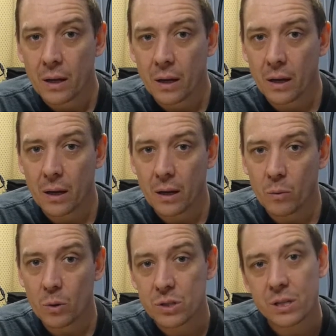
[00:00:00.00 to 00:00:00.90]

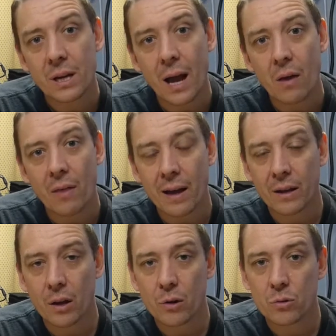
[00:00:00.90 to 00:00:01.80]
uh, we'll see how
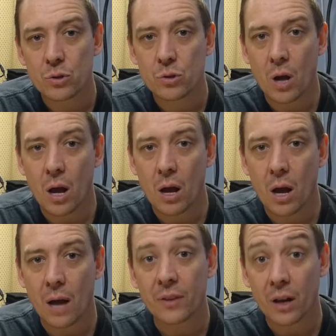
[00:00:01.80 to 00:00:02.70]
that goes
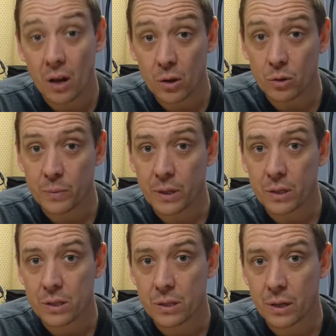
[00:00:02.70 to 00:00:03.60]
uh, under load,
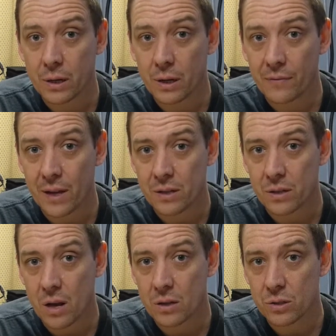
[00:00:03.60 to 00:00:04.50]
because uh, if that
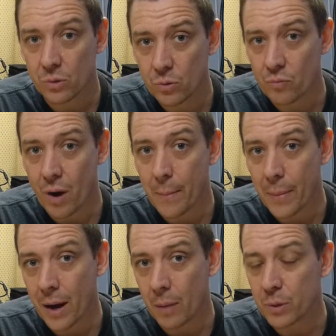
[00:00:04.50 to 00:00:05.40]
starts to
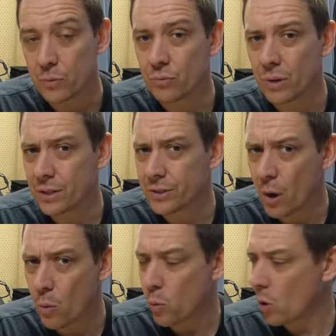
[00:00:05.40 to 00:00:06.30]
ramp up, you really
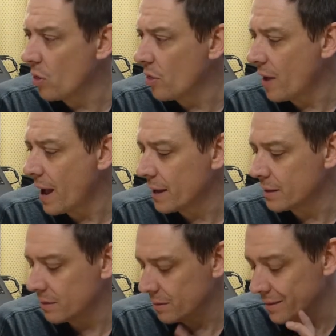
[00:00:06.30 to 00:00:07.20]
don't want
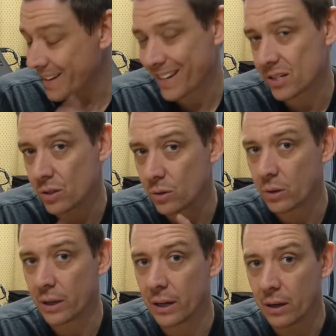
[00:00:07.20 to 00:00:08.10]
that next to
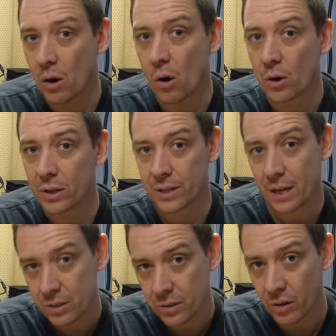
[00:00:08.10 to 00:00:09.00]
your ear on a
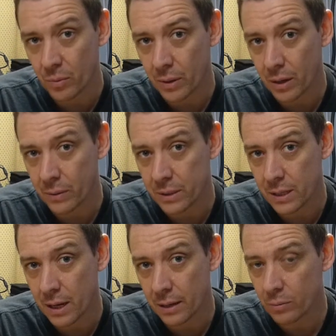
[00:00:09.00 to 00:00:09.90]
desktop. I would
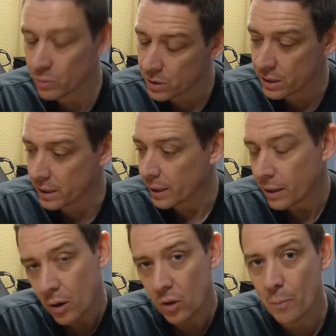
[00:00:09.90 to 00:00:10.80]
say we'll see
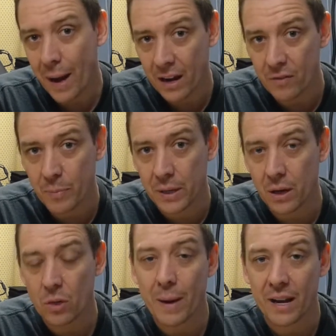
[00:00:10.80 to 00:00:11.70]
on the back of a
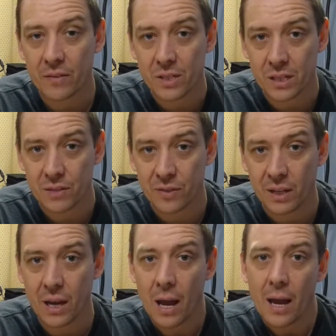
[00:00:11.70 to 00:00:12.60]
P on the back of a
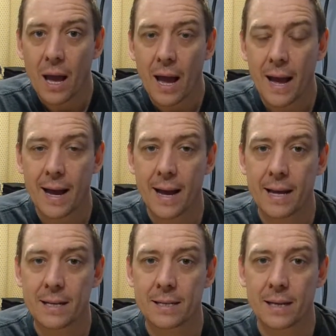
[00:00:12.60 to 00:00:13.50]
TV
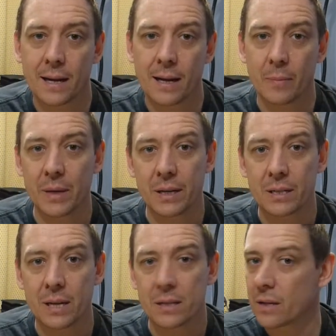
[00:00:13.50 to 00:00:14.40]
as uh, a media
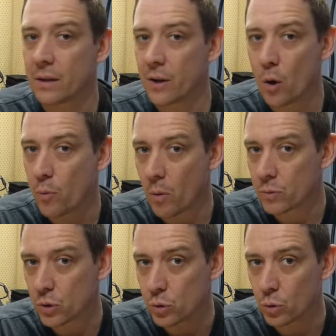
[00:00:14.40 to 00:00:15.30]
center, no
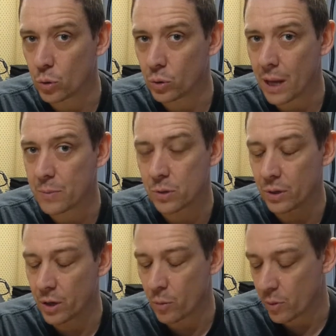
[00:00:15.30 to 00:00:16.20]
problems at all.
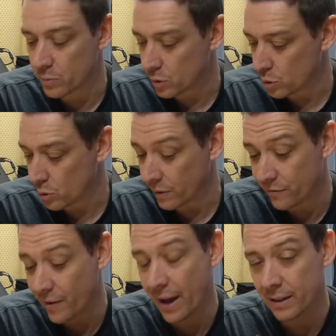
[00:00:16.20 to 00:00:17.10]
Absolutely no problems at all. In
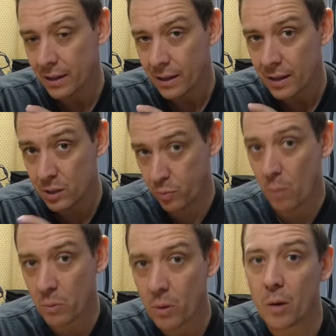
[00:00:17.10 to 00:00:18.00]
fact that's
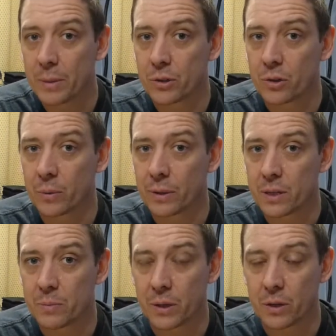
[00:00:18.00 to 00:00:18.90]
probably what I'll be doing with
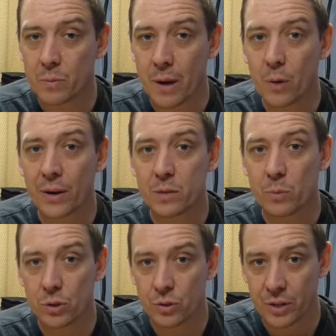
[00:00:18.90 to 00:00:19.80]
this because my old
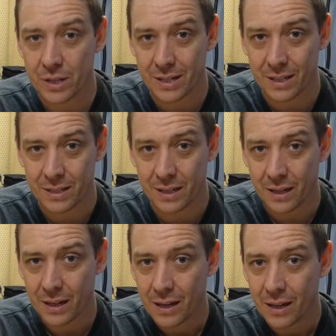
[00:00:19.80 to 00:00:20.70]
Xbox
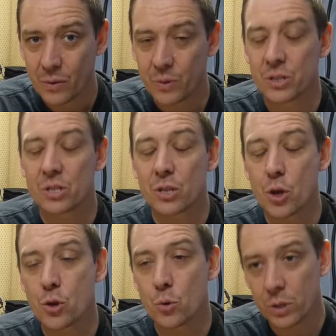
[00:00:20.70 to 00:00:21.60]
360, which is the
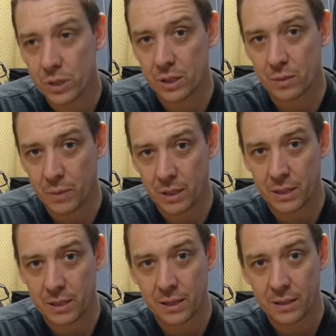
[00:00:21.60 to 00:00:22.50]
noisiest
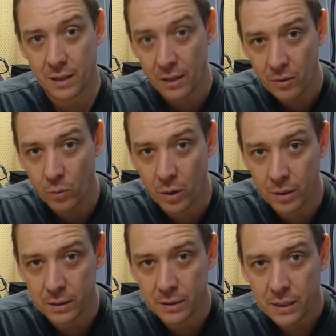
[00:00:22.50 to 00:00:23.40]
media center in the
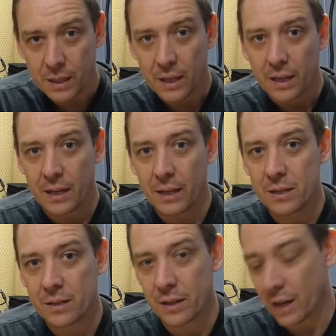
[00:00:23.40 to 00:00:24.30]
world,
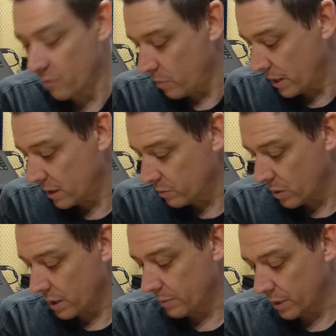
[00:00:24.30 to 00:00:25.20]
is going to get replaced
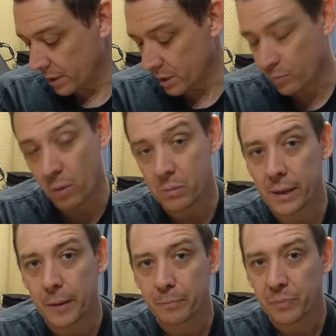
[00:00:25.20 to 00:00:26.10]
by, by this probably.